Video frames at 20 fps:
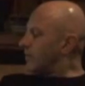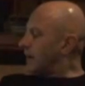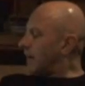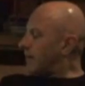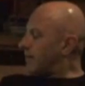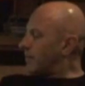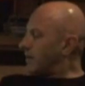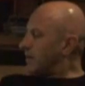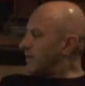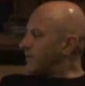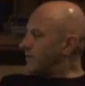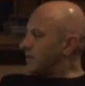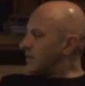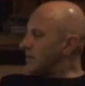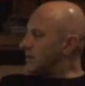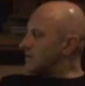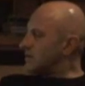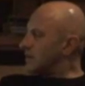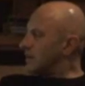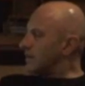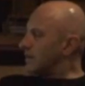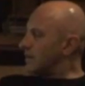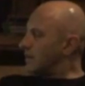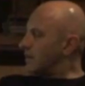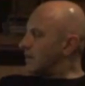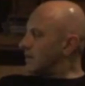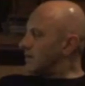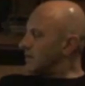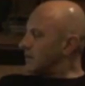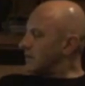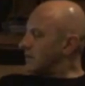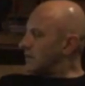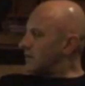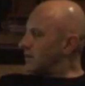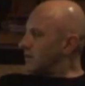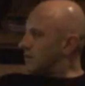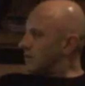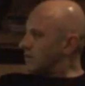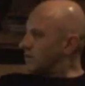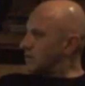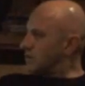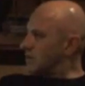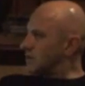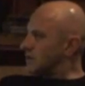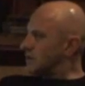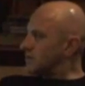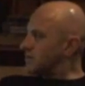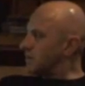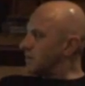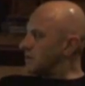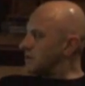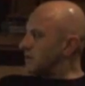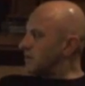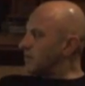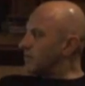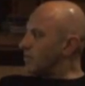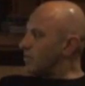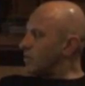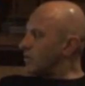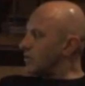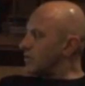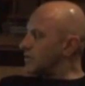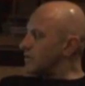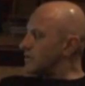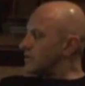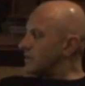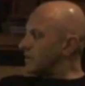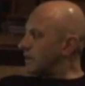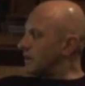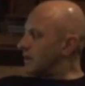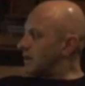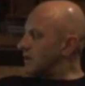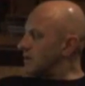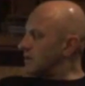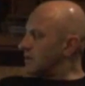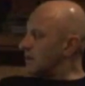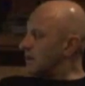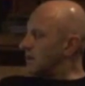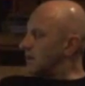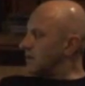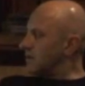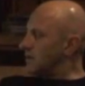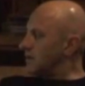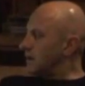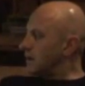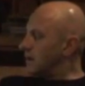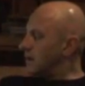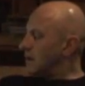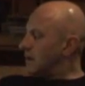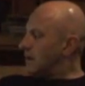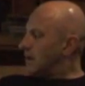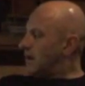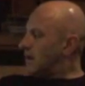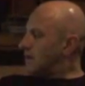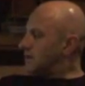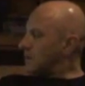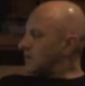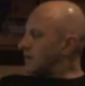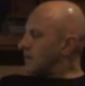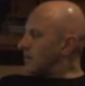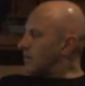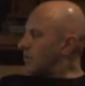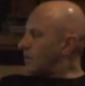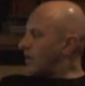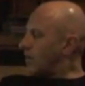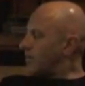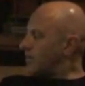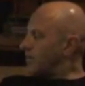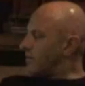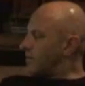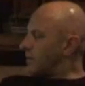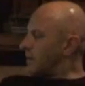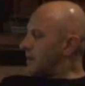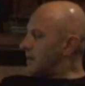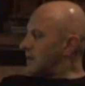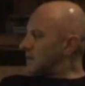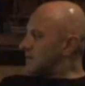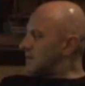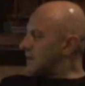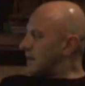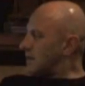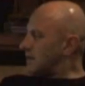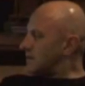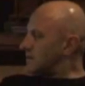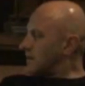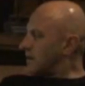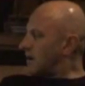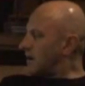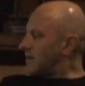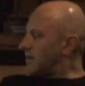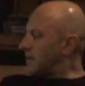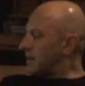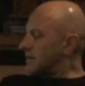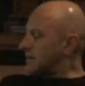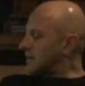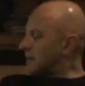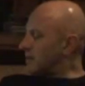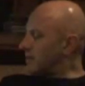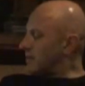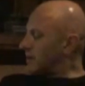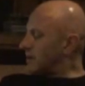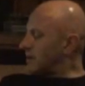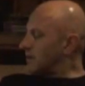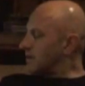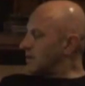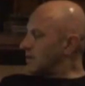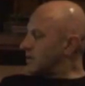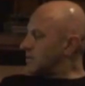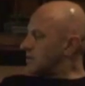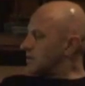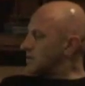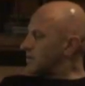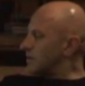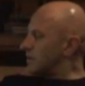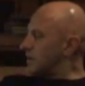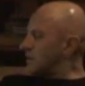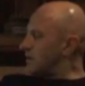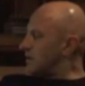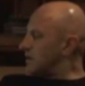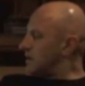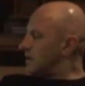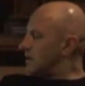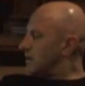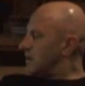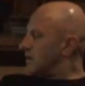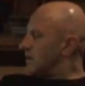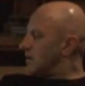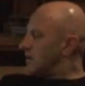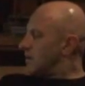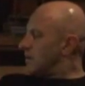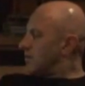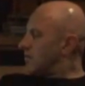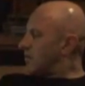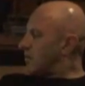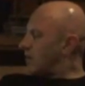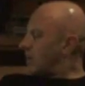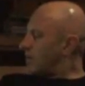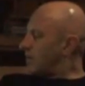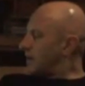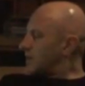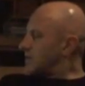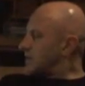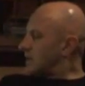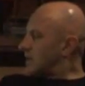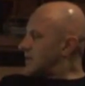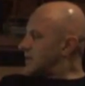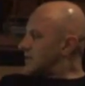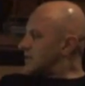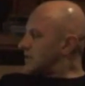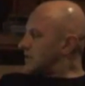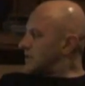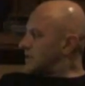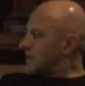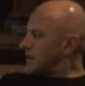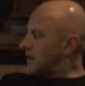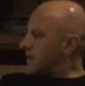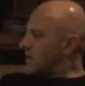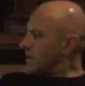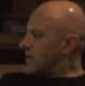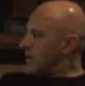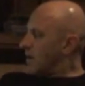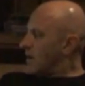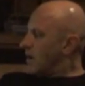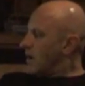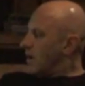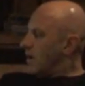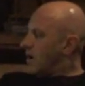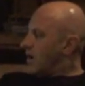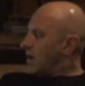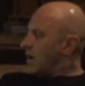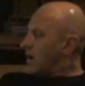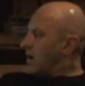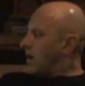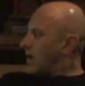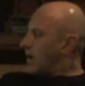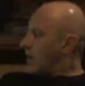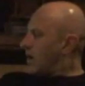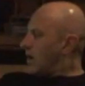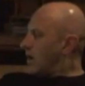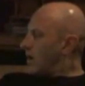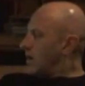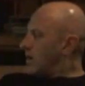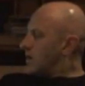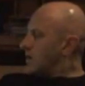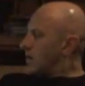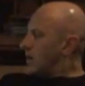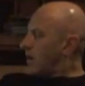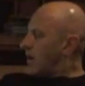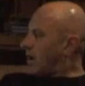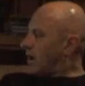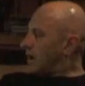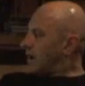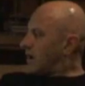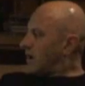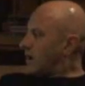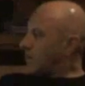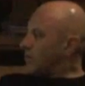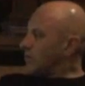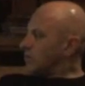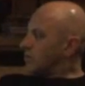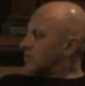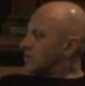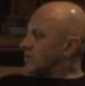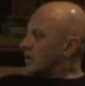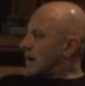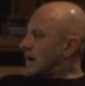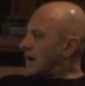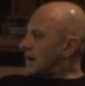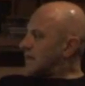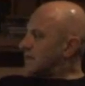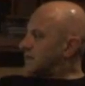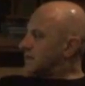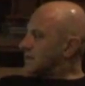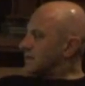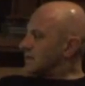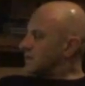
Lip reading: happier finishing things in Logic just because I'm more used to it, and I don't know why. For me it sounds slightly better, but it could just be my imagination. So you highlight all the tracks